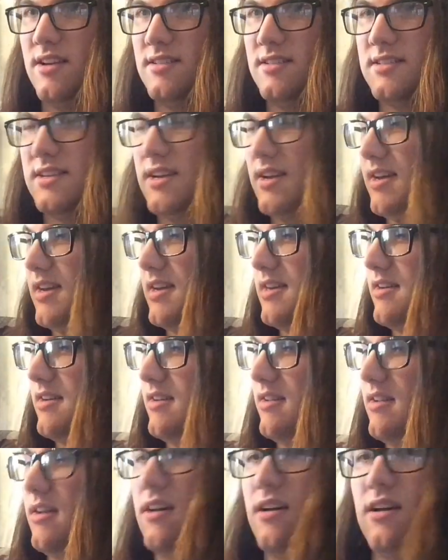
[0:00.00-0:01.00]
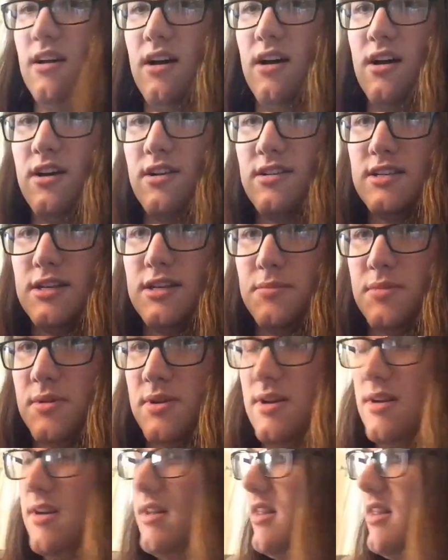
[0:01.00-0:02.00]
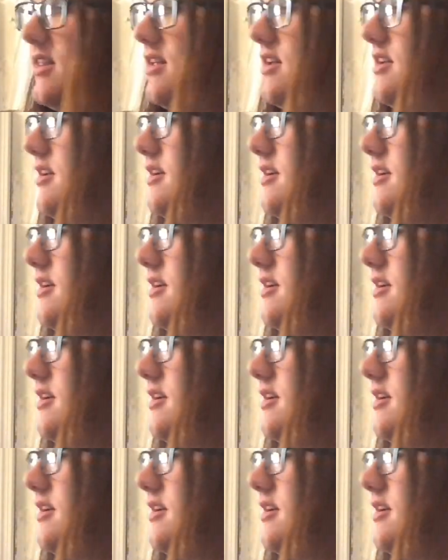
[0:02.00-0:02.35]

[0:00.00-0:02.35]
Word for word: It's got all your typical